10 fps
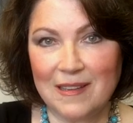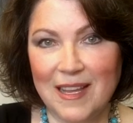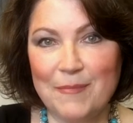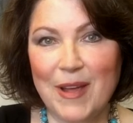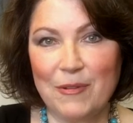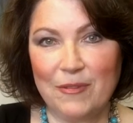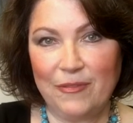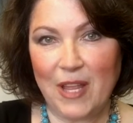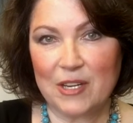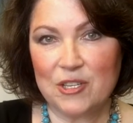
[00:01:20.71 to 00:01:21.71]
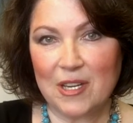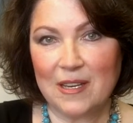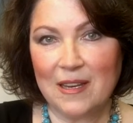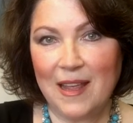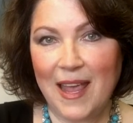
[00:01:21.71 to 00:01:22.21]
in my
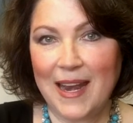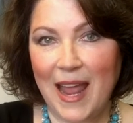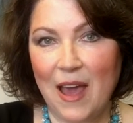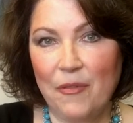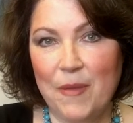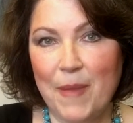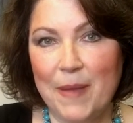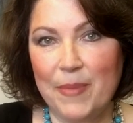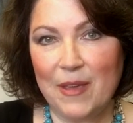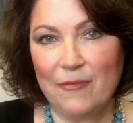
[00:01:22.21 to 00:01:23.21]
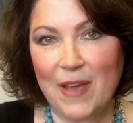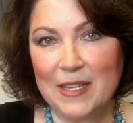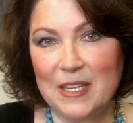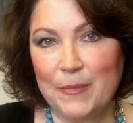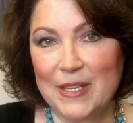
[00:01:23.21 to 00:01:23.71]
reflection and how they might be
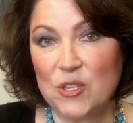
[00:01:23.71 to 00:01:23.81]
affecting me.